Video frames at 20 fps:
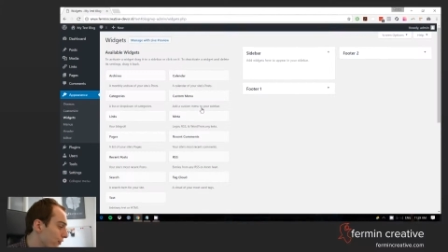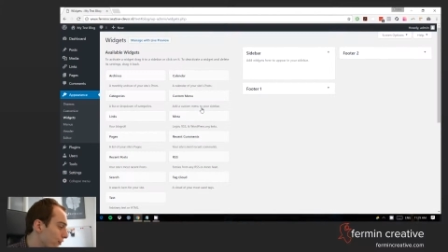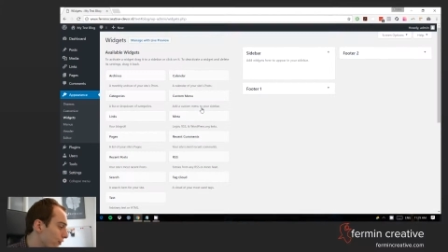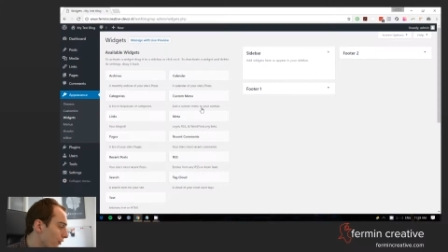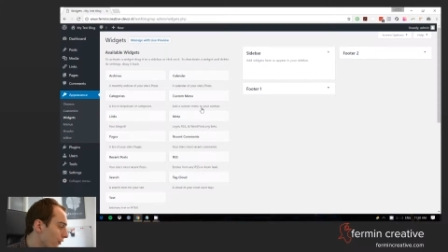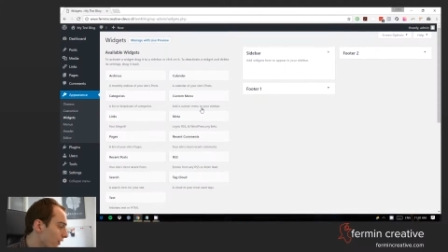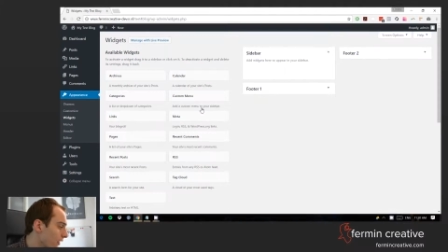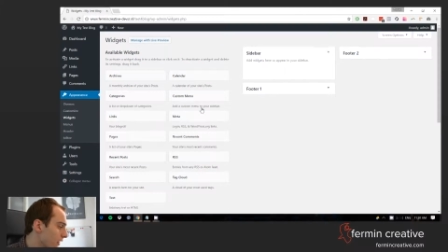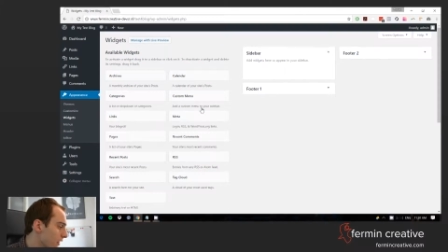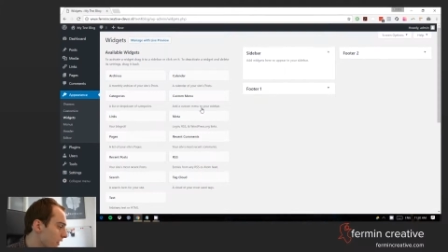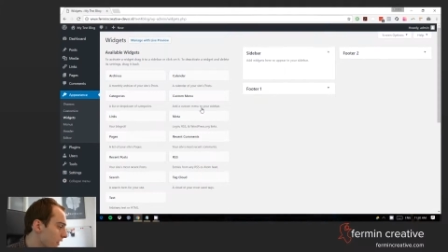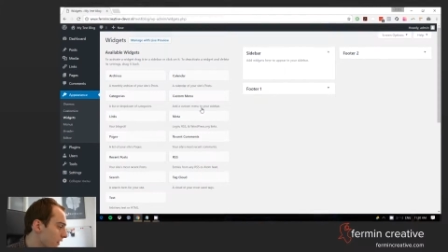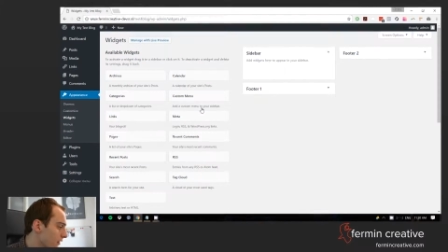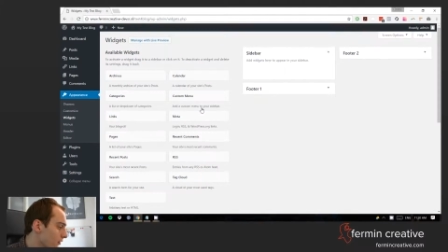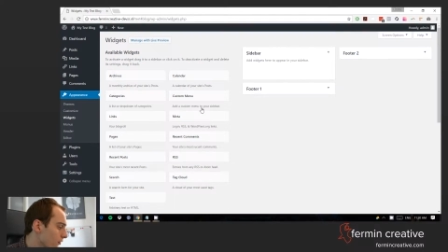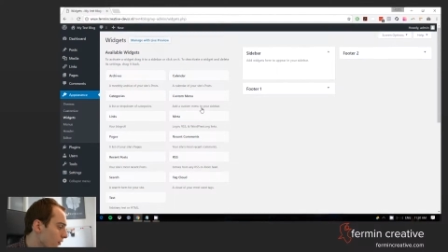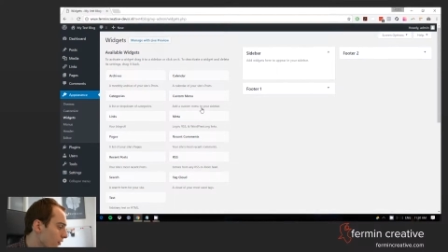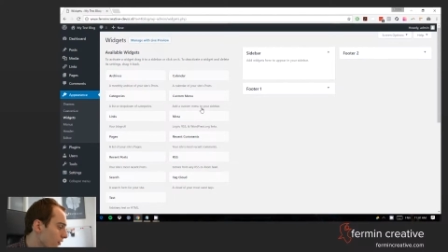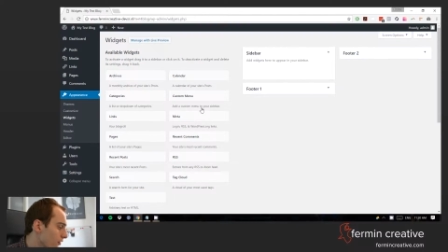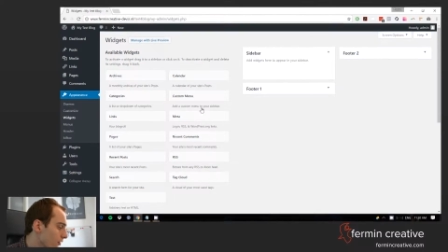so they
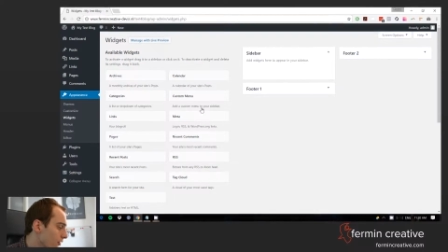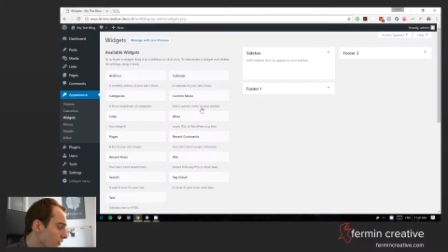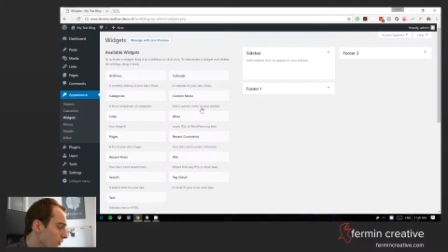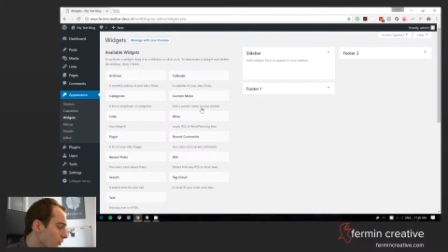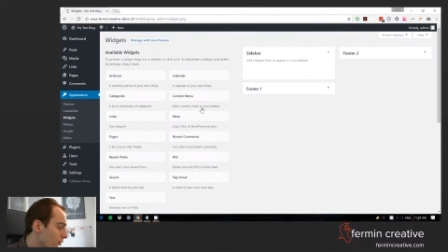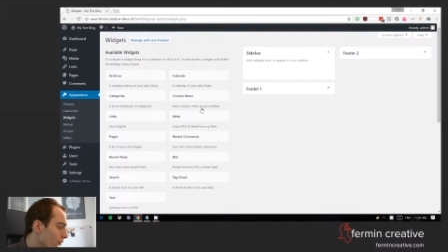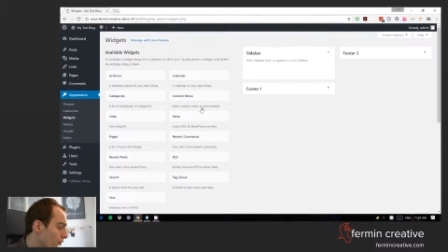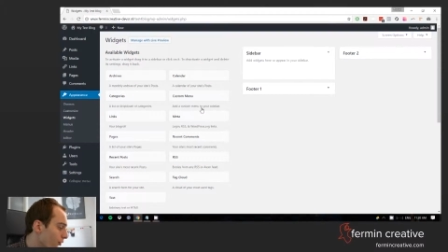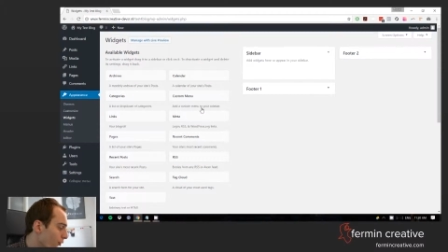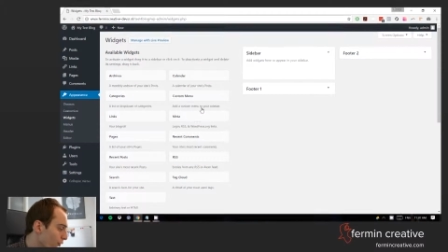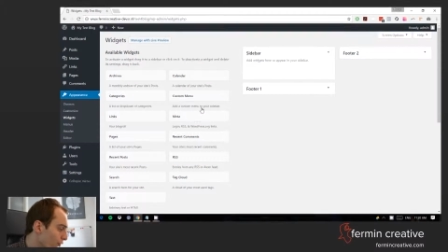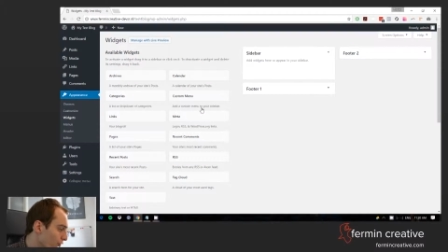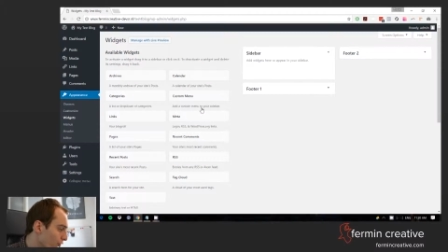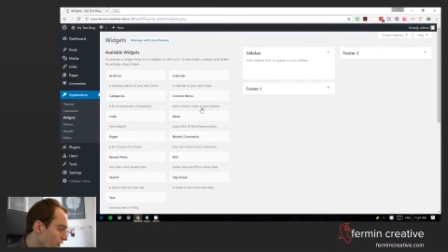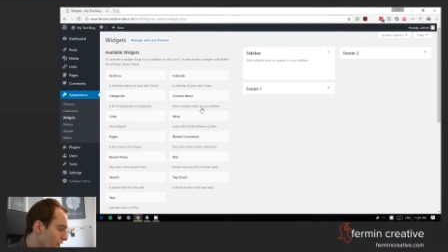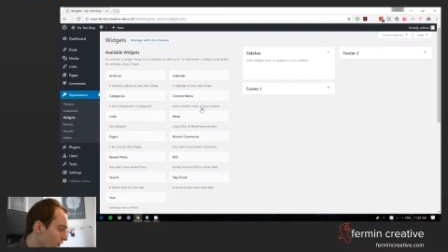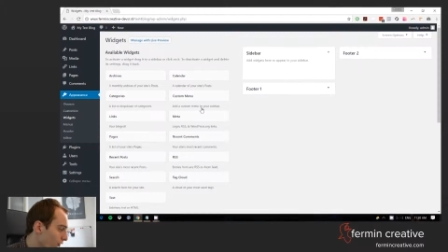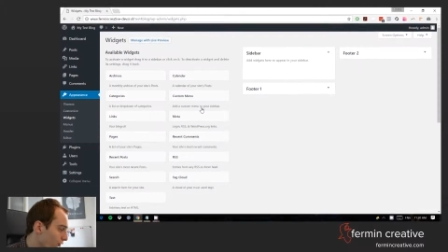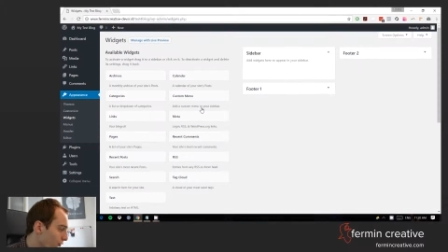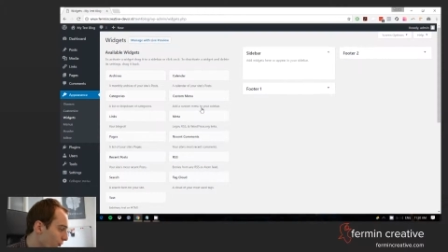can include all
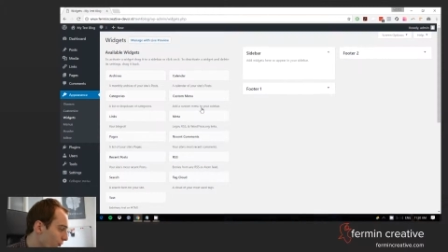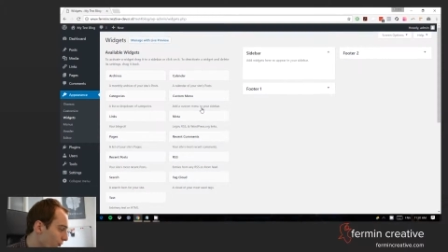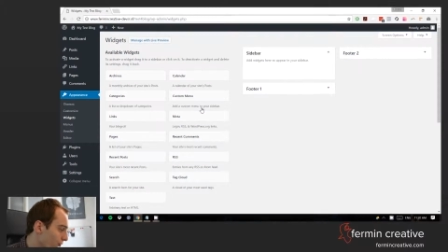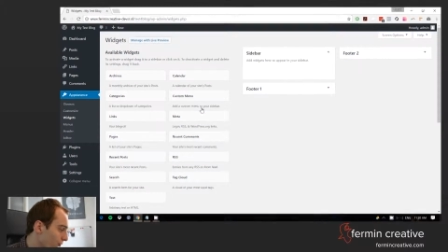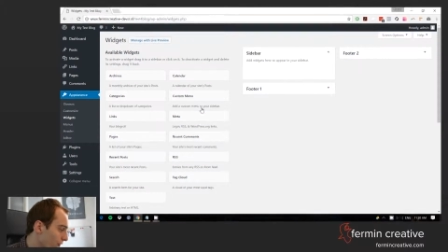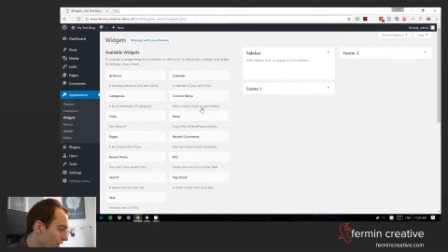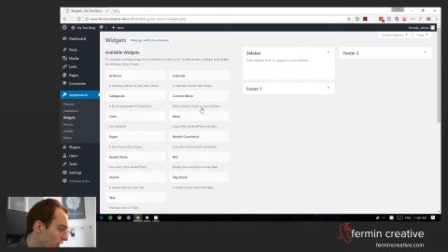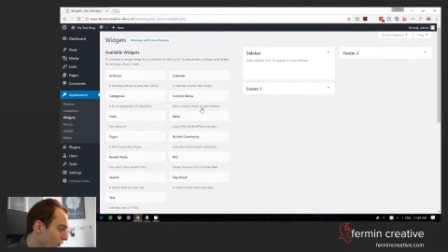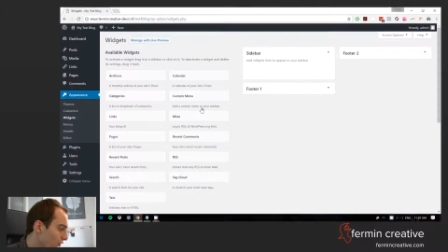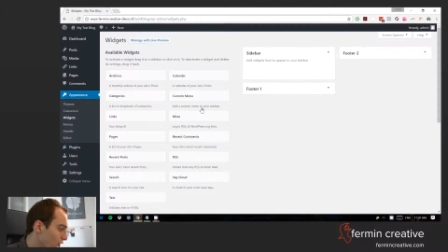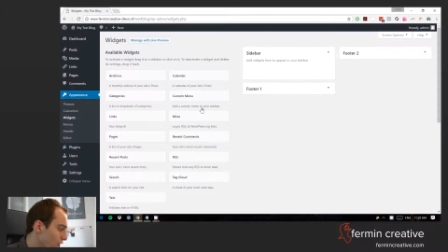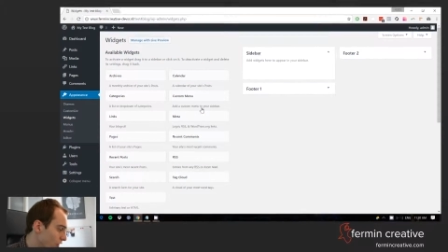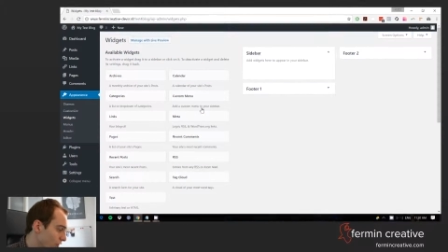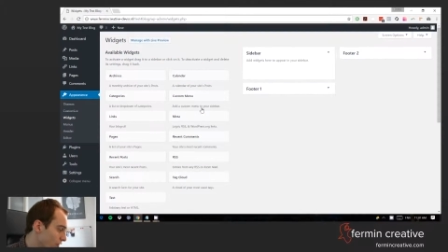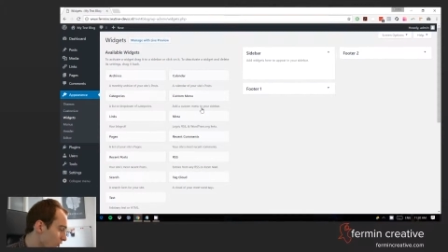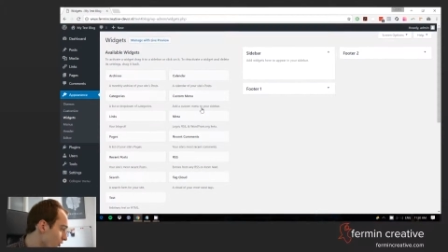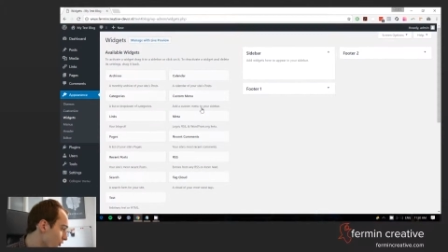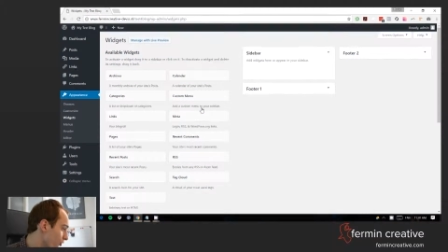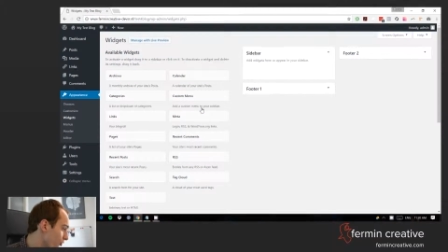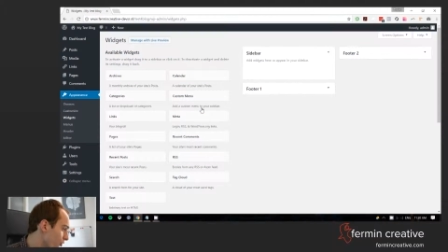sorts of things such
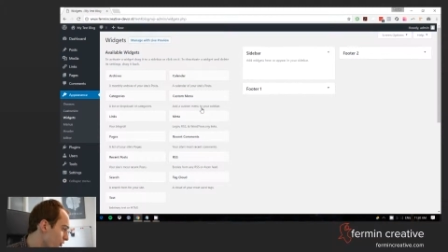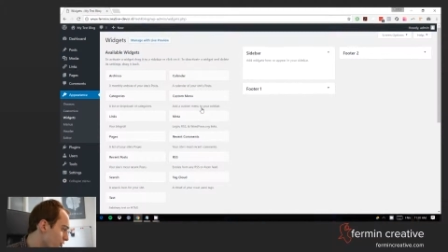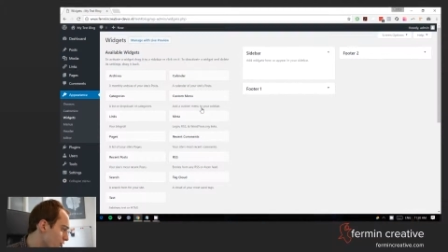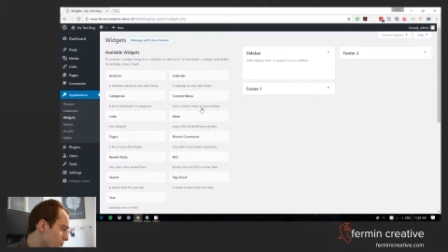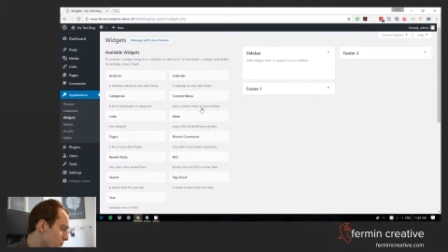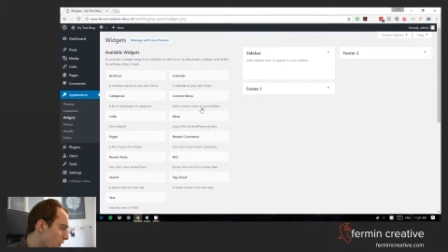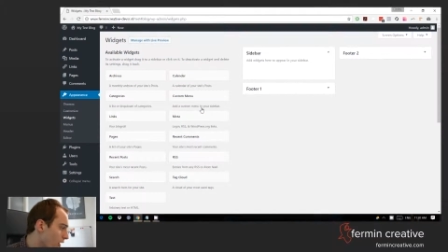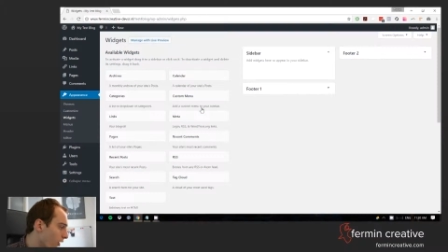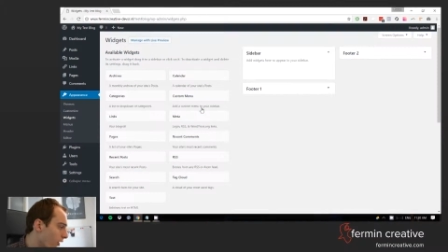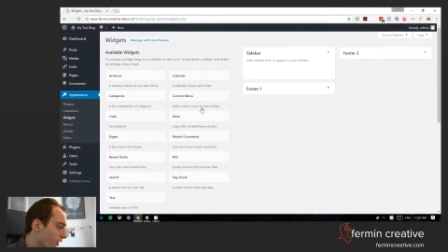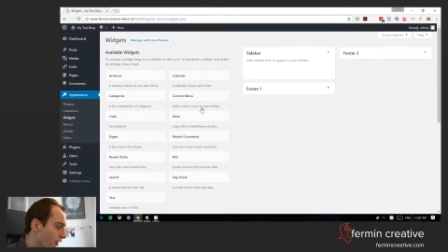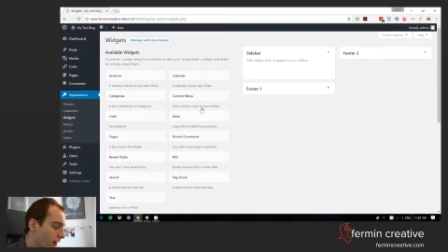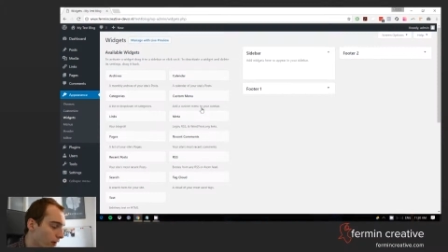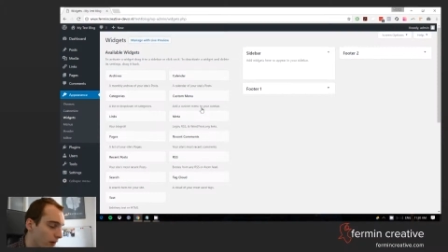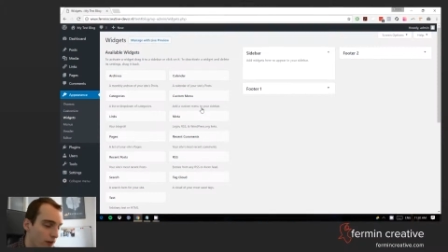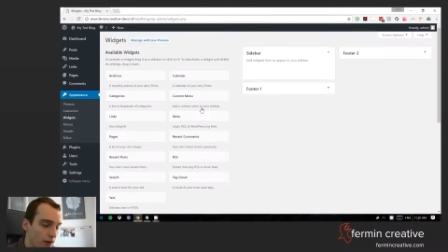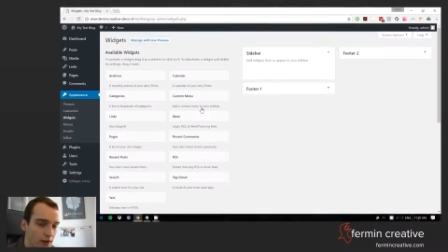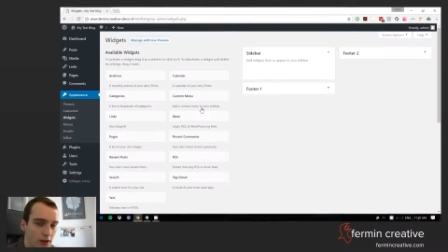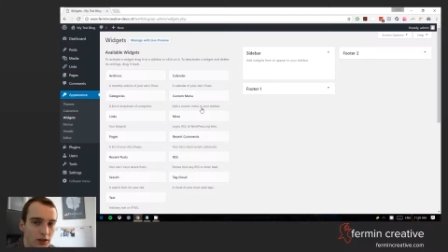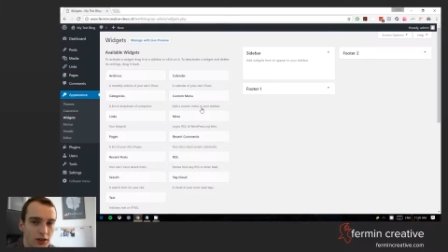as a search
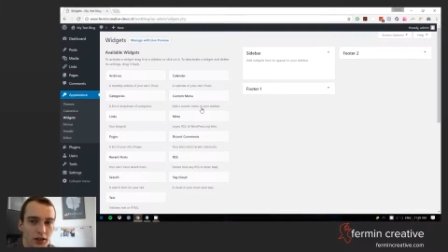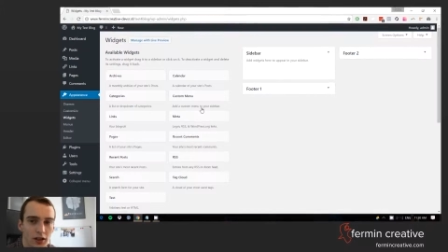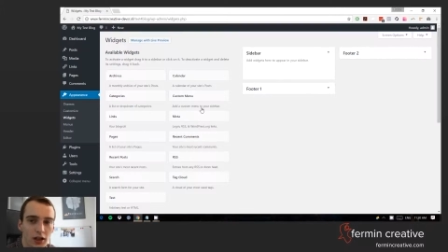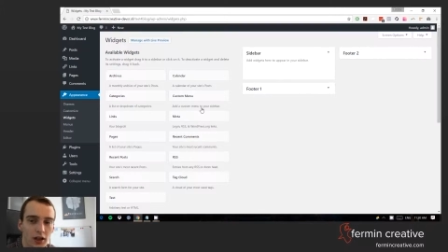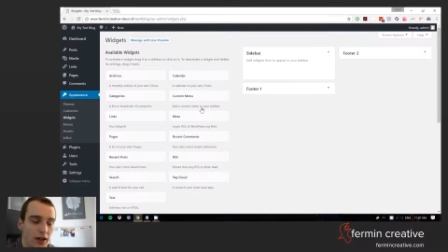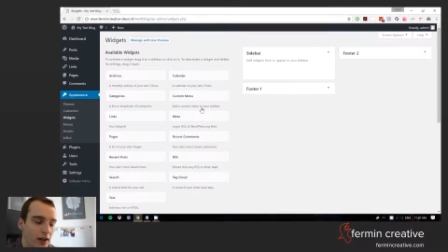bar,